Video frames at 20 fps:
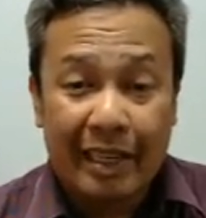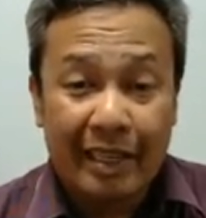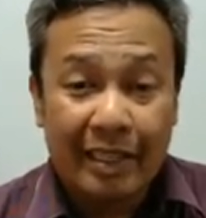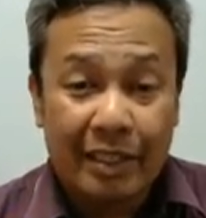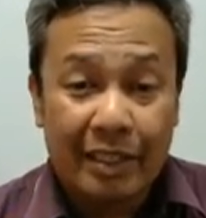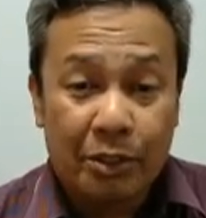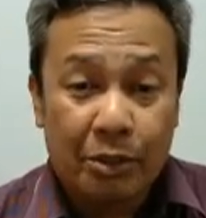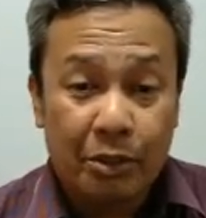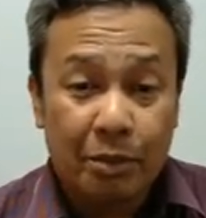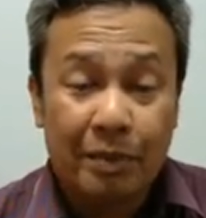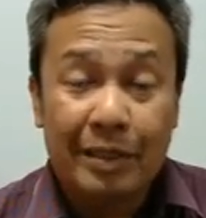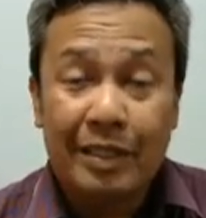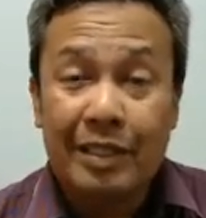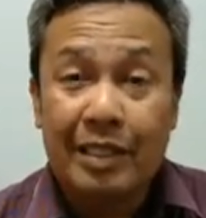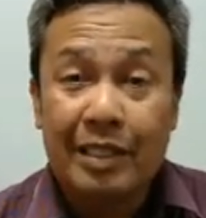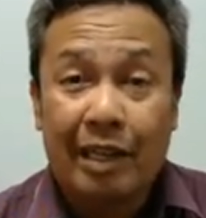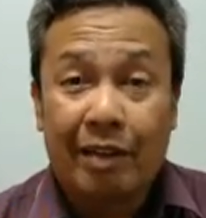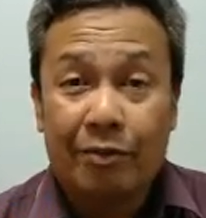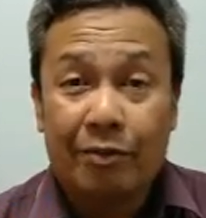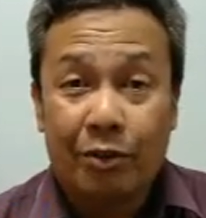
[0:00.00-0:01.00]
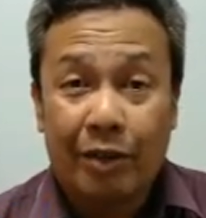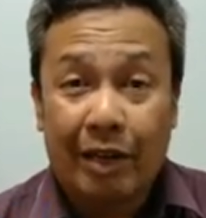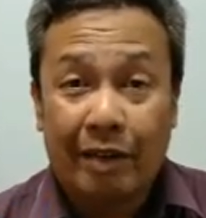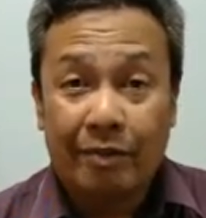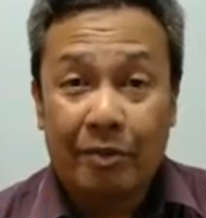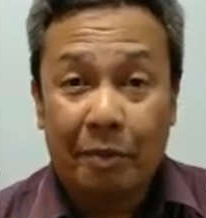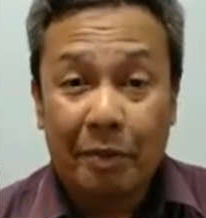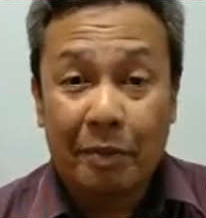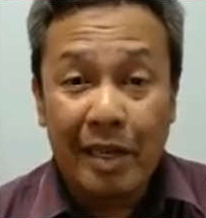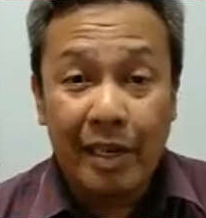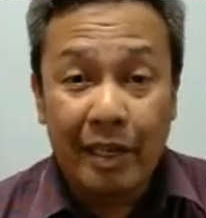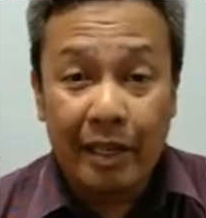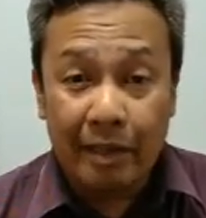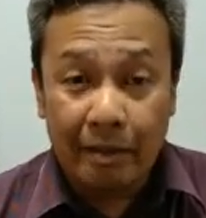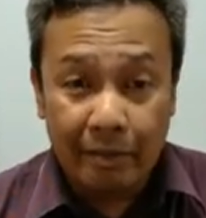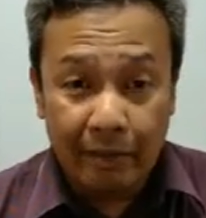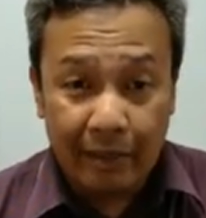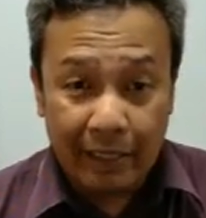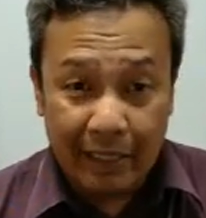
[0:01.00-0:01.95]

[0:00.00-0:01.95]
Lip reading: in the tube itself you have a medium.